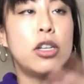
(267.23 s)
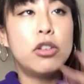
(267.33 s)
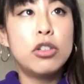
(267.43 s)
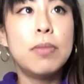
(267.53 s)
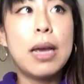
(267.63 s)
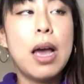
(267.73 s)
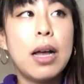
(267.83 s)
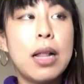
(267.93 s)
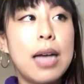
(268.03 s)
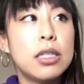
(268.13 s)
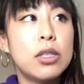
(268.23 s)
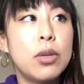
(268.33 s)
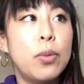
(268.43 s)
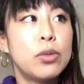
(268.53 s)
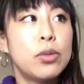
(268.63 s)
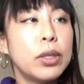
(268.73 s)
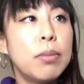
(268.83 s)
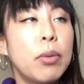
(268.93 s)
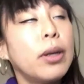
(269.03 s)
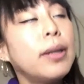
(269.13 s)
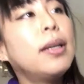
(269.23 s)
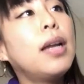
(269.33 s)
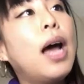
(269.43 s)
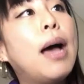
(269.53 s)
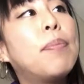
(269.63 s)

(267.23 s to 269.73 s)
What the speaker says: into my class was really important.